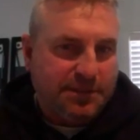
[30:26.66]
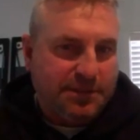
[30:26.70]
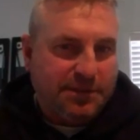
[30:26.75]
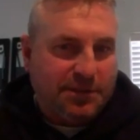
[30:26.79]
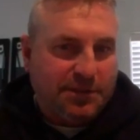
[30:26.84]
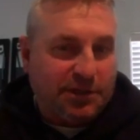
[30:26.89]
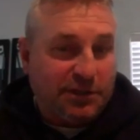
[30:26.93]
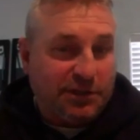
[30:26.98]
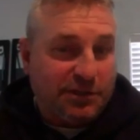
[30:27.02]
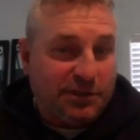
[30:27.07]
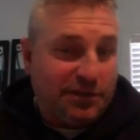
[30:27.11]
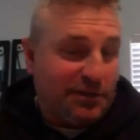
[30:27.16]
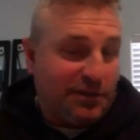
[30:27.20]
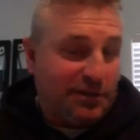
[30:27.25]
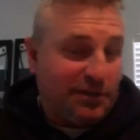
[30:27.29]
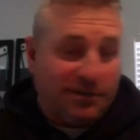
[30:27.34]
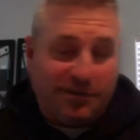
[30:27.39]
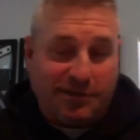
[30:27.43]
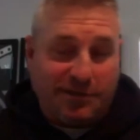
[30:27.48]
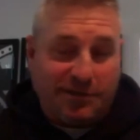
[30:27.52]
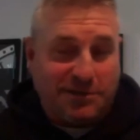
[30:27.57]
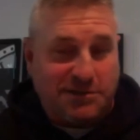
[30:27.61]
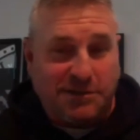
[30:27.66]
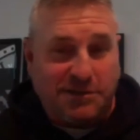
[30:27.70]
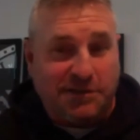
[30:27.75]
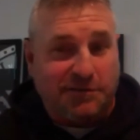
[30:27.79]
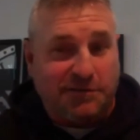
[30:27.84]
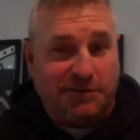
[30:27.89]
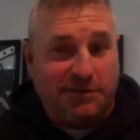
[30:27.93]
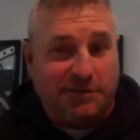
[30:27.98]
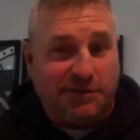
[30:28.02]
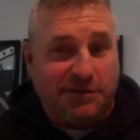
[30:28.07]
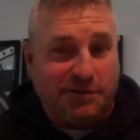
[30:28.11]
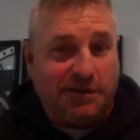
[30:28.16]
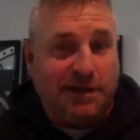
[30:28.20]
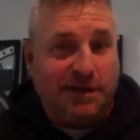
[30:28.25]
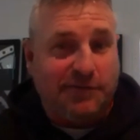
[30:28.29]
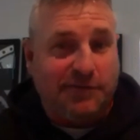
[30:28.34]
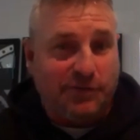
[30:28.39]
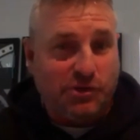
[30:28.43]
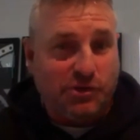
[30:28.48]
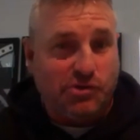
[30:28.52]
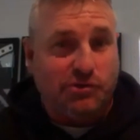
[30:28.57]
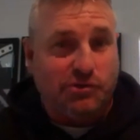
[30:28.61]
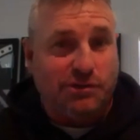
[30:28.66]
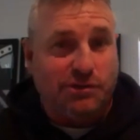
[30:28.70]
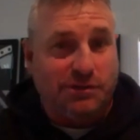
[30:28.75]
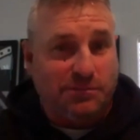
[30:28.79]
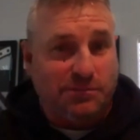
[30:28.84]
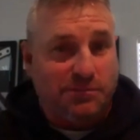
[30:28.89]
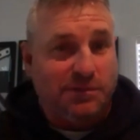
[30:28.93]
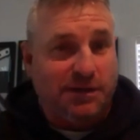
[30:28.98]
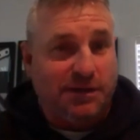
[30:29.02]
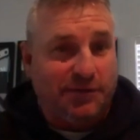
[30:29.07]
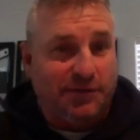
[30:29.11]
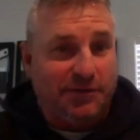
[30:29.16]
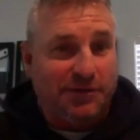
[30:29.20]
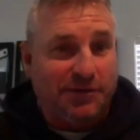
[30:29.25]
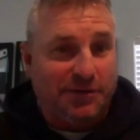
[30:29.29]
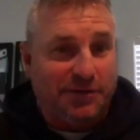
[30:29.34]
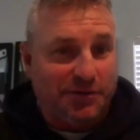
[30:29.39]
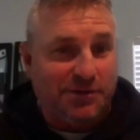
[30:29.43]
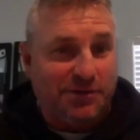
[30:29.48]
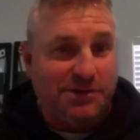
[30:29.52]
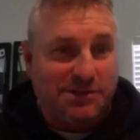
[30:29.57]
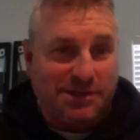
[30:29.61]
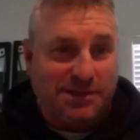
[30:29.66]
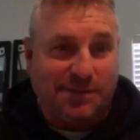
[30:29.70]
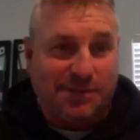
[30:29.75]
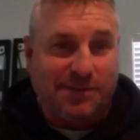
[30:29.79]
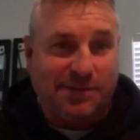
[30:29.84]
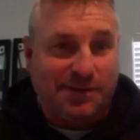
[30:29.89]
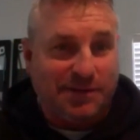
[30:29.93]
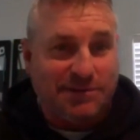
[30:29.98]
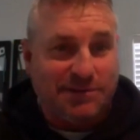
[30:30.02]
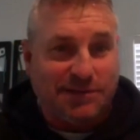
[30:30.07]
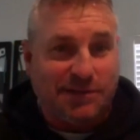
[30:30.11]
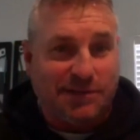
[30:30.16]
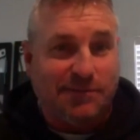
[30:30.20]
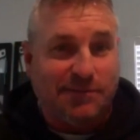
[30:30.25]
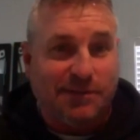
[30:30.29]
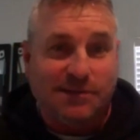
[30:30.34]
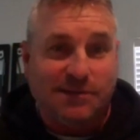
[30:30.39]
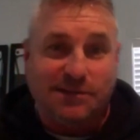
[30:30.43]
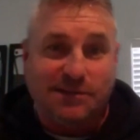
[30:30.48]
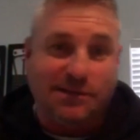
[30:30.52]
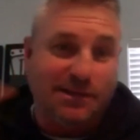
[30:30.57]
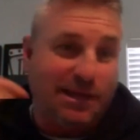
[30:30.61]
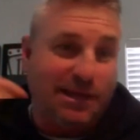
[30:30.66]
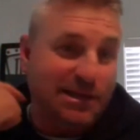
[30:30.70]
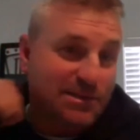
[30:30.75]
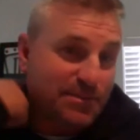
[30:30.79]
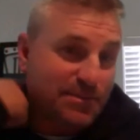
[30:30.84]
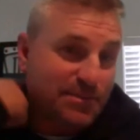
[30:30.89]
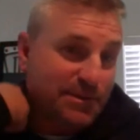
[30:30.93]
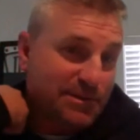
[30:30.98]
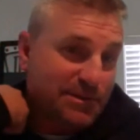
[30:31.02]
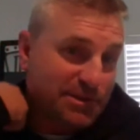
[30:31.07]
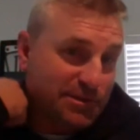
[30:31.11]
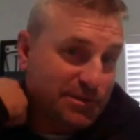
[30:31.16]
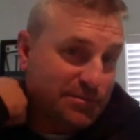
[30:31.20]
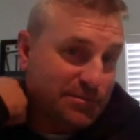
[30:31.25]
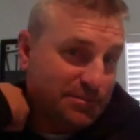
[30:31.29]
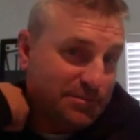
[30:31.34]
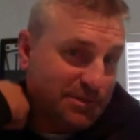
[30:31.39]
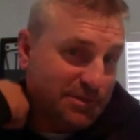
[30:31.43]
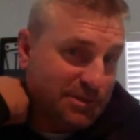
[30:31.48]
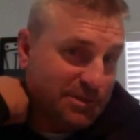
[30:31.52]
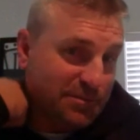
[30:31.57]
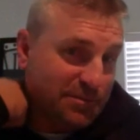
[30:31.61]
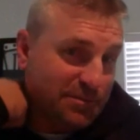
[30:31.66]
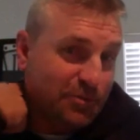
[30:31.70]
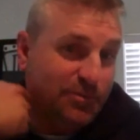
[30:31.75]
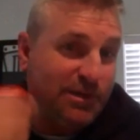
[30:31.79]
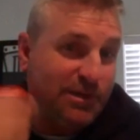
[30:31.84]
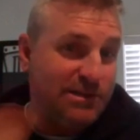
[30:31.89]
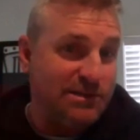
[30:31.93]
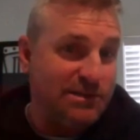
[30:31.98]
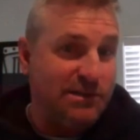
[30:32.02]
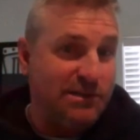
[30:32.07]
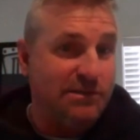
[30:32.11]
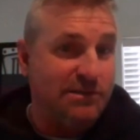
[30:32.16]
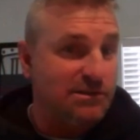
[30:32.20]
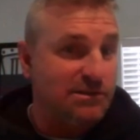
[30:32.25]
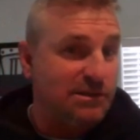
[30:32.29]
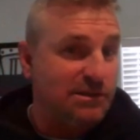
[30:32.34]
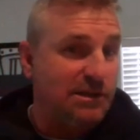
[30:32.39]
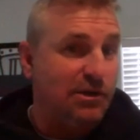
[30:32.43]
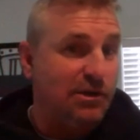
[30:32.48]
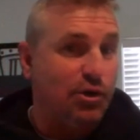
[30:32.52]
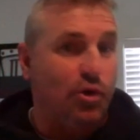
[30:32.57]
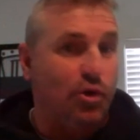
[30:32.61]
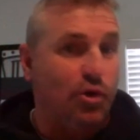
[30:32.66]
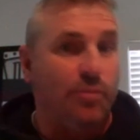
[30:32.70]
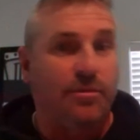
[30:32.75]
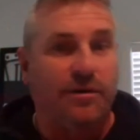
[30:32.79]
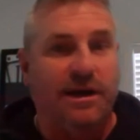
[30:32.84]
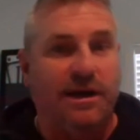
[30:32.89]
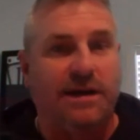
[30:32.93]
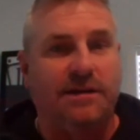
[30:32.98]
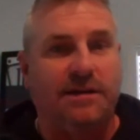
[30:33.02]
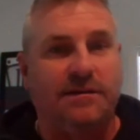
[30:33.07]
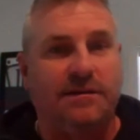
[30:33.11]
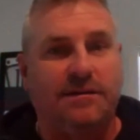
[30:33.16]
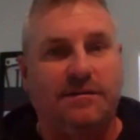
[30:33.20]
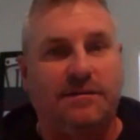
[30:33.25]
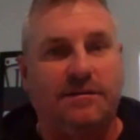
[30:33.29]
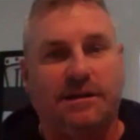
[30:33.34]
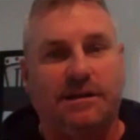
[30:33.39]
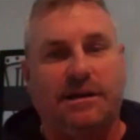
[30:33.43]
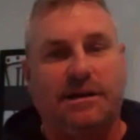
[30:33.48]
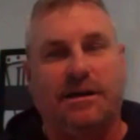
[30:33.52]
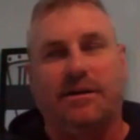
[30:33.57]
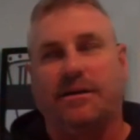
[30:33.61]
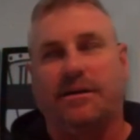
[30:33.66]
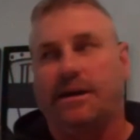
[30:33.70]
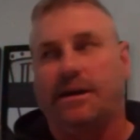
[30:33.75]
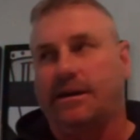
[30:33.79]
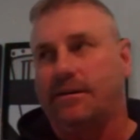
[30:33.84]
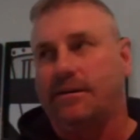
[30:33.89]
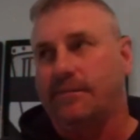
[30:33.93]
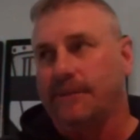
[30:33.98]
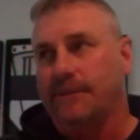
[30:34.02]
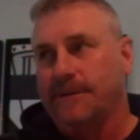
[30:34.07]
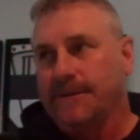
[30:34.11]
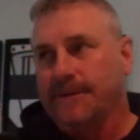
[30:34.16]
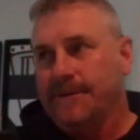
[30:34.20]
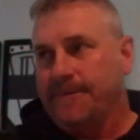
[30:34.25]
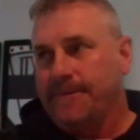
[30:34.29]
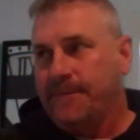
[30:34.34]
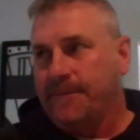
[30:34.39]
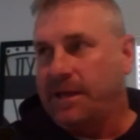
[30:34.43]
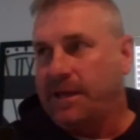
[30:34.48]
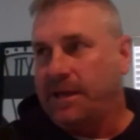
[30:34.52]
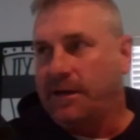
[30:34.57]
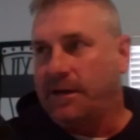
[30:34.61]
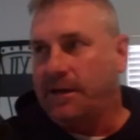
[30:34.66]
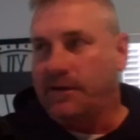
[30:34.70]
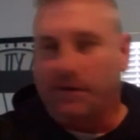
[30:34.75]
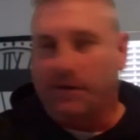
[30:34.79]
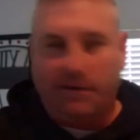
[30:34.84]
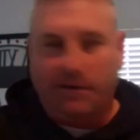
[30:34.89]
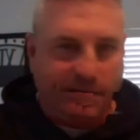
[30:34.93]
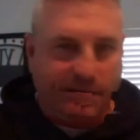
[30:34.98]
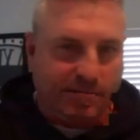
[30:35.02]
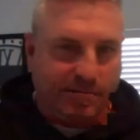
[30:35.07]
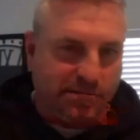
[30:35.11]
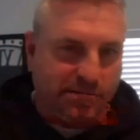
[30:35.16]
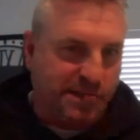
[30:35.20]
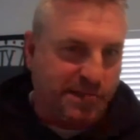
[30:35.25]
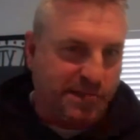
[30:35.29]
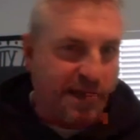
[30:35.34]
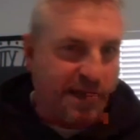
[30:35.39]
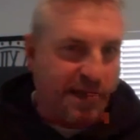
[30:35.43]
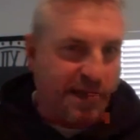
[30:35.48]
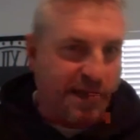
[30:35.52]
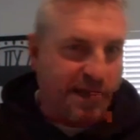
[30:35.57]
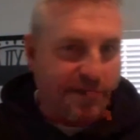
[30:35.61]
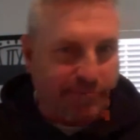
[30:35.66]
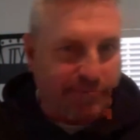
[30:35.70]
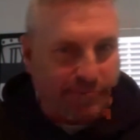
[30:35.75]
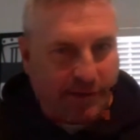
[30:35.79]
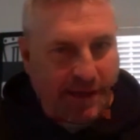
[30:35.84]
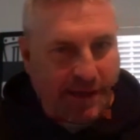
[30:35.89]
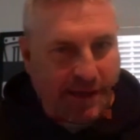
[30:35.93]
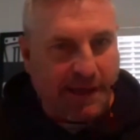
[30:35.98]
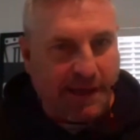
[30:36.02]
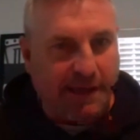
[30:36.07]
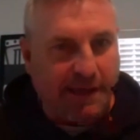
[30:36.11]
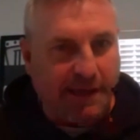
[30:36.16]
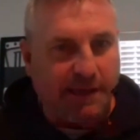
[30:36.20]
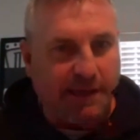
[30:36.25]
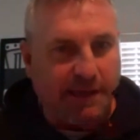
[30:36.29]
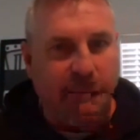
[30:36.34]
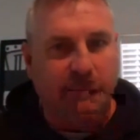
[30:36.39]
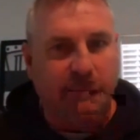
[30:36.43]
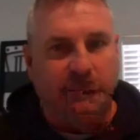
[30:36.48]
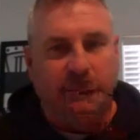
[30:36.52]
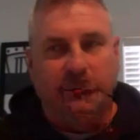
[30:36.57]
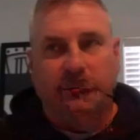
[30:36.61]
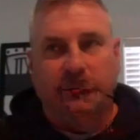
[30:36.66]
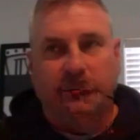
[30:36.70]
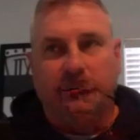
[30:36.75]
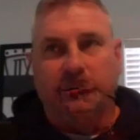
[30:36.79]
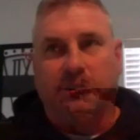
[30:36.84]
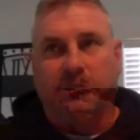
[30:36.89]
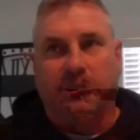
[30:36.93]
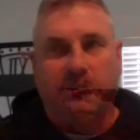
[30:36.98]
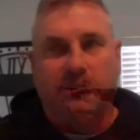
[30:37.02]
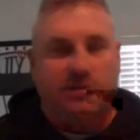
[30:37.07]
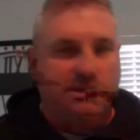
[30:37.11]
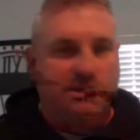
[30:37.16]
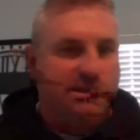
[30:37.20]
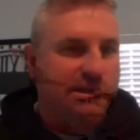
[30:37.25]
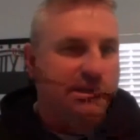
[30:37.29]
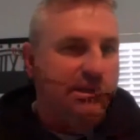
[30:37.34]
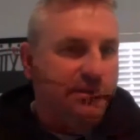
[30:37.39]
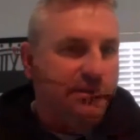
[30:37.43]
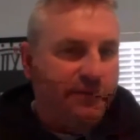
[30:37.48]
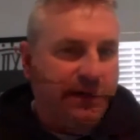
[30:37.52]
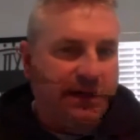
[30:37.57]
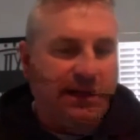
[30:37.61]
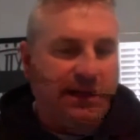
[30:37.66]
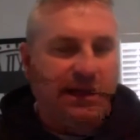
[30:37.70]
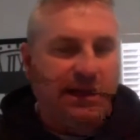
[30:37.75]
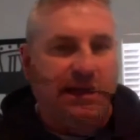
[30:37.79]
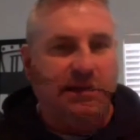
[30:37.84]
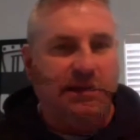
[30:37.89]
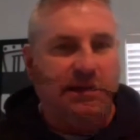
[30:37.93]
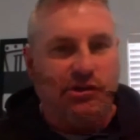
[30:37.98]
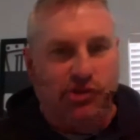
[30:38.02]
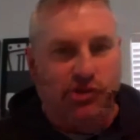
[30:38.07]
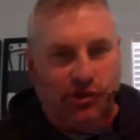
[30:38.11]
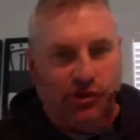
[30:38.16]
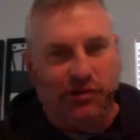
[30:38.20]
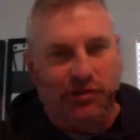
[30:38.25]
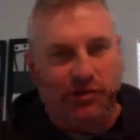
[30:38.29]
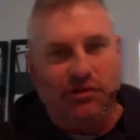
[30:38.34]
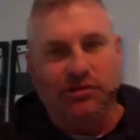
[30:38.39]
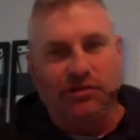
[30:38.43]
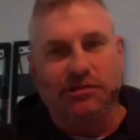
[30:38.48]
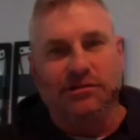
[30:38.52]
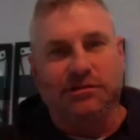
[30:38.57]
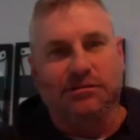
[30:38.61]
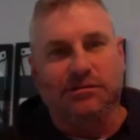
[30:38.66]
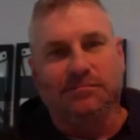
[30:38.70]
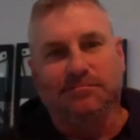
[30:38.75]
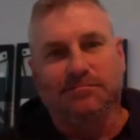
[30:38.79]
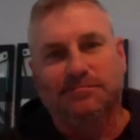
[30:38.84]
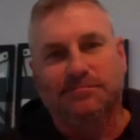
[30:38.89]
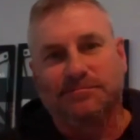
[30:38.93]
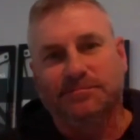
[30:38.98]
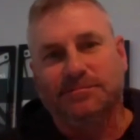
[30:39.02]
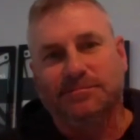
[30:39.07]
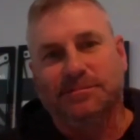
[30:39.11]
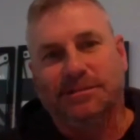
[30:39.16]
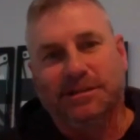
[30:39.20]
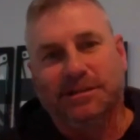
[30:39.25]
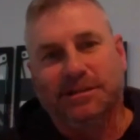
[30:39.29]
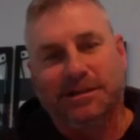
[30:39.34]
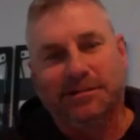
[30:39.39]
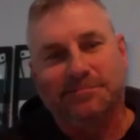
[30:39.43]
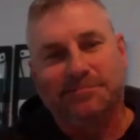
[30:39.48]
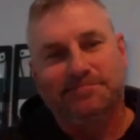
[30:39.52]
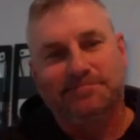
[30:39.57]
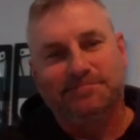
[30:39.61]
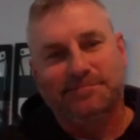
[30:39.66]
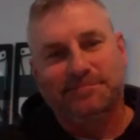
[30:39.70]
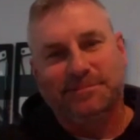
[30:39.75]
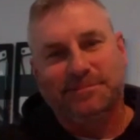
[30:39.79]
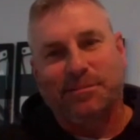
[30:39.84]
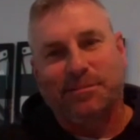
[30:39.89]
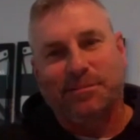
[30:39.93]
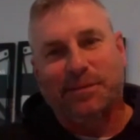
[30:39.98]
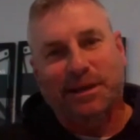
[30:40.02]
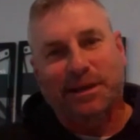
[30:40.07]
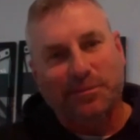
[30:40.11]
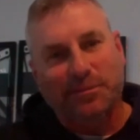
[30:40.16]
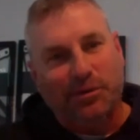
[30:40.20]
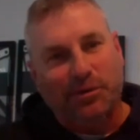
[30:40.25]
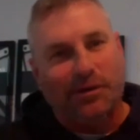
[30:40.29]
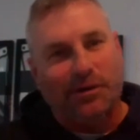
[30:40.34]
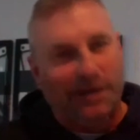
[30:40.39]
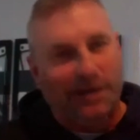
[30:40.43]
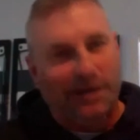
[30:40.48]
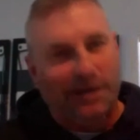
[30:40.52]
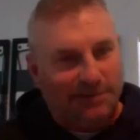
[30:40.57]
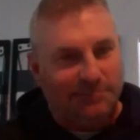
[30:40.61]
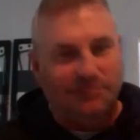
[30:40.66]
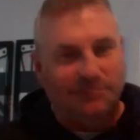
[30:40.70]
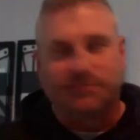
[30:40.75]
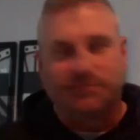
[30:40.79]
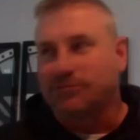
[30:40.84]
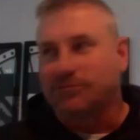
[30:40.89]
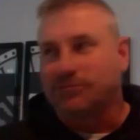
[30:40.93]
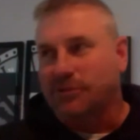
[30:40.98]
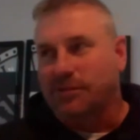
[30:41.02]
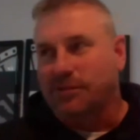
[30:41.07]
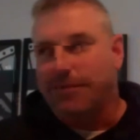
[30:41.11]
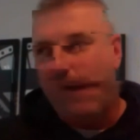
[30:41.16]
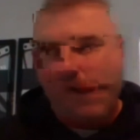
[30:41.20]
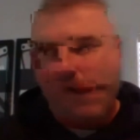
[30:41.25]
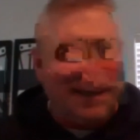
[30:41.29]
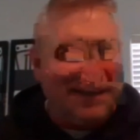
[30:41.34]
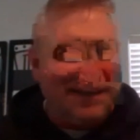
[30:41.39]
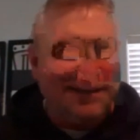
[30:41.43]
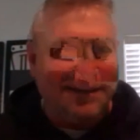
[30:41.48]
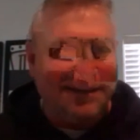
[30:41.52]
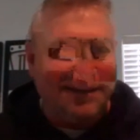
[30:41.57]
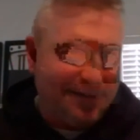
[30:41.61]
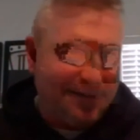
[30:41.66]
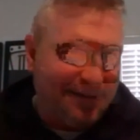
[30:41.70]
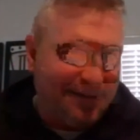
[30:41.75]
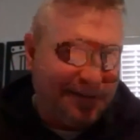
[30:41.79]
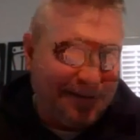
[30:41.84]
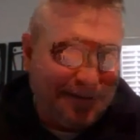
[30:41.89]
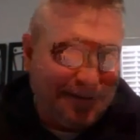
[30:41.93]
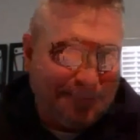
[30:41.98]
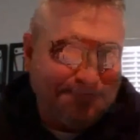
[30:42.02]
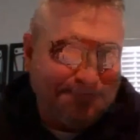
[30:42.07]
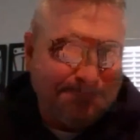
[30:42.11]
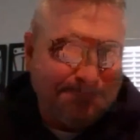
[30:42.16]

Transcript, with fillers: I, I like I said, I, I have enjoyed having a look at some of those other ones, and there has been some some good ones that's incorporated, you know, our our, um, our state flag and you know the city of Adelaide and churches and know, the magpie or the maggot, um,